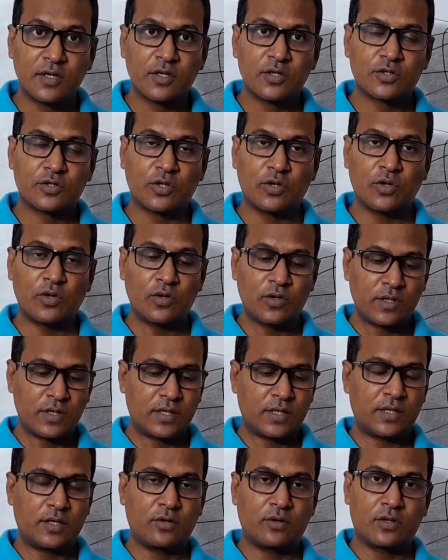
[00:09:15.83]
So
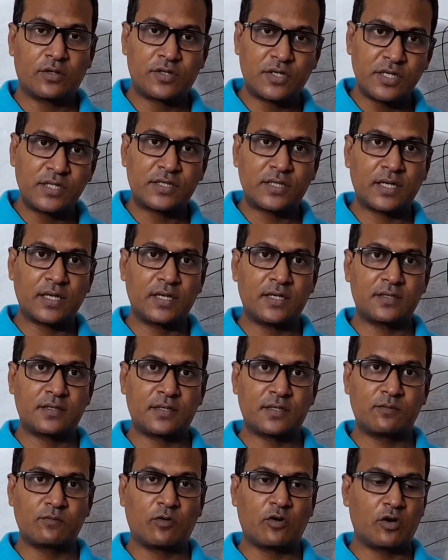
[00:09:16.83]
your T cell is
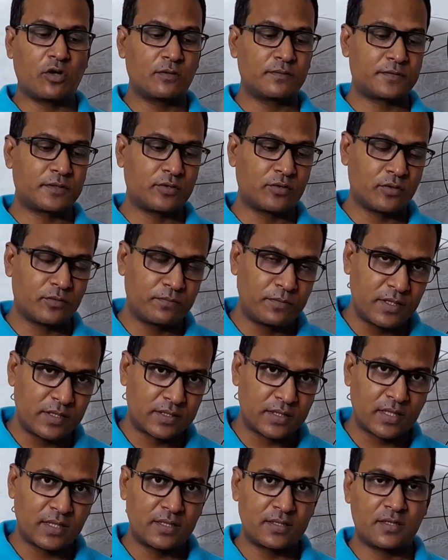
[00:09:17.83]
involved, your B
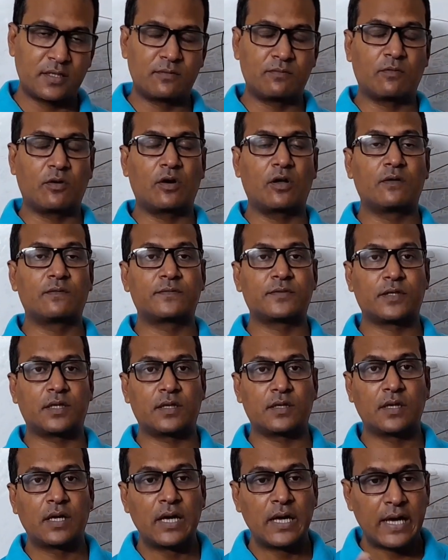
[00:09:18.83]
cell is involved,
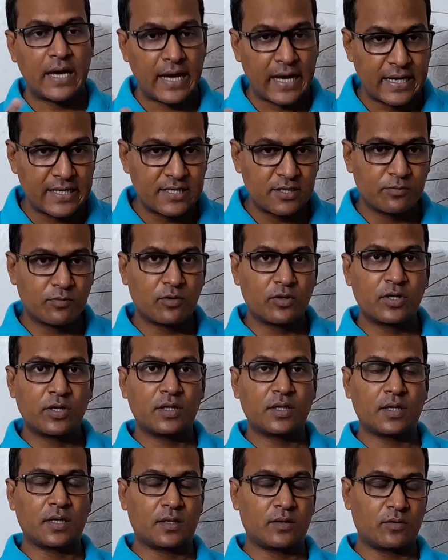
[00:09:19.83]
and
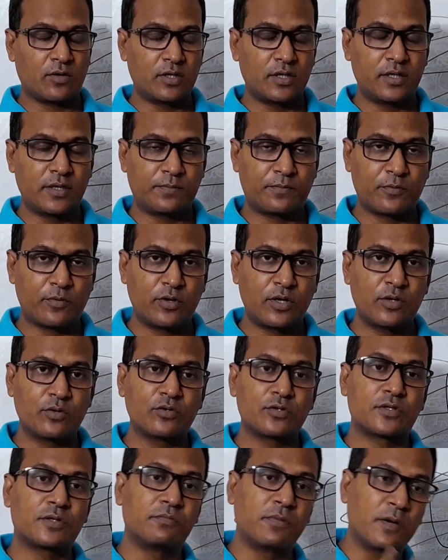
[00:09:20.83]
antibody are already
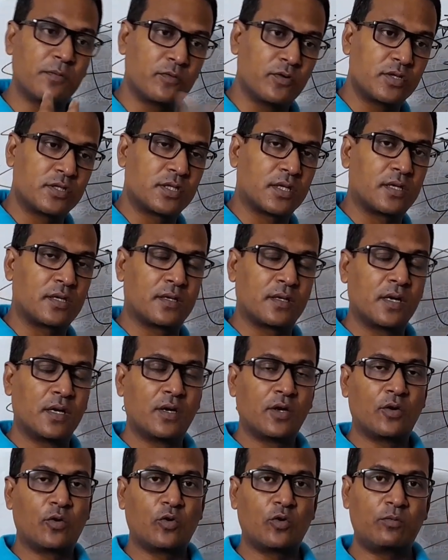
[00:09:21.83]
produced, memory cell
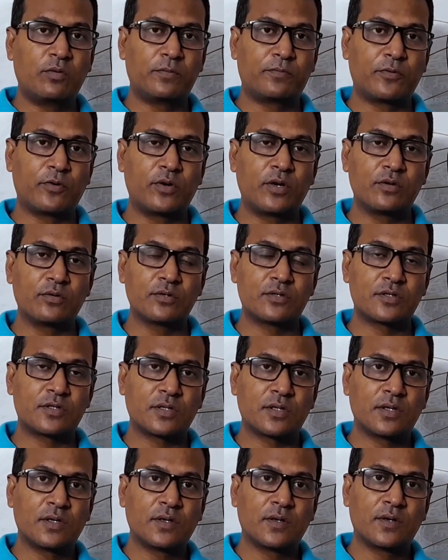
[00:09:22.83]
will be produced.
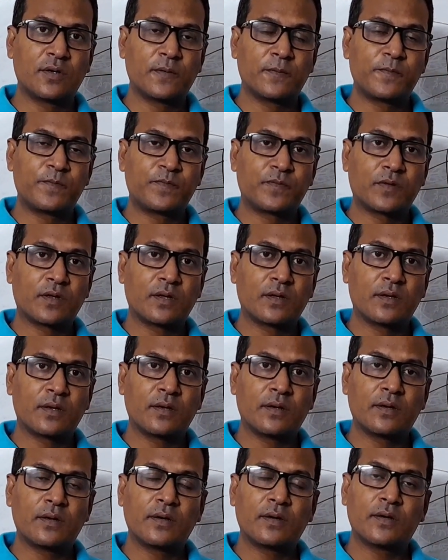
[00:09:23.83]

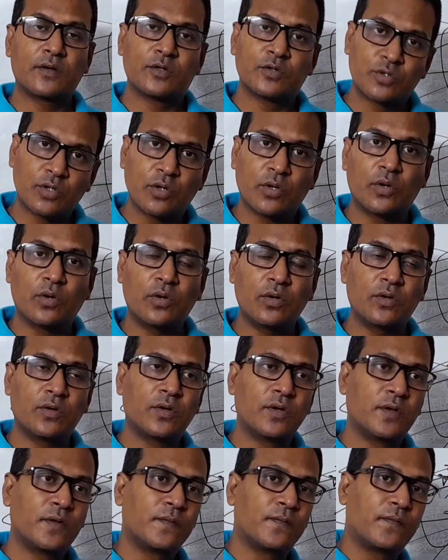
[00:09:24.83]

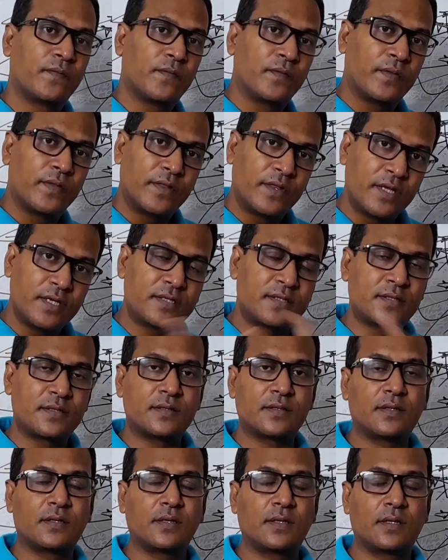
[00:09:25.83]
So
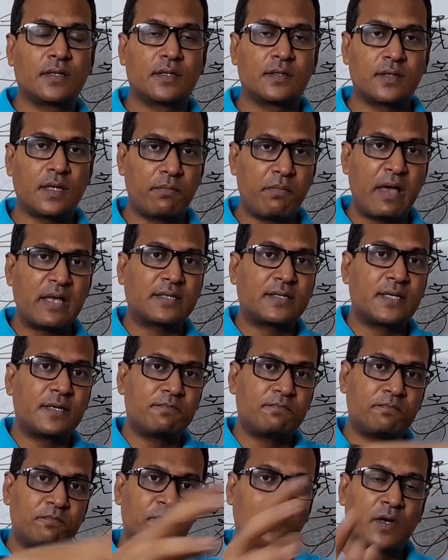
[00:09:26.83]
this, the
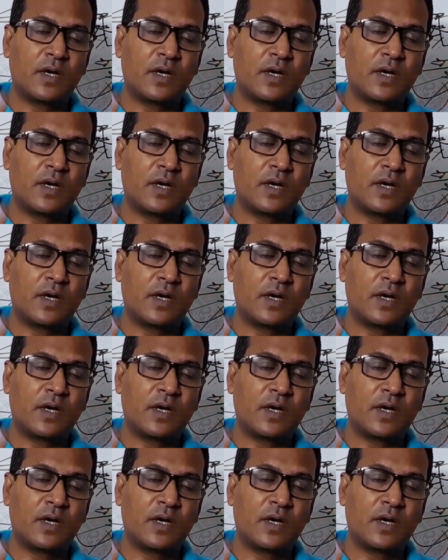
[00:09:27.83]
massive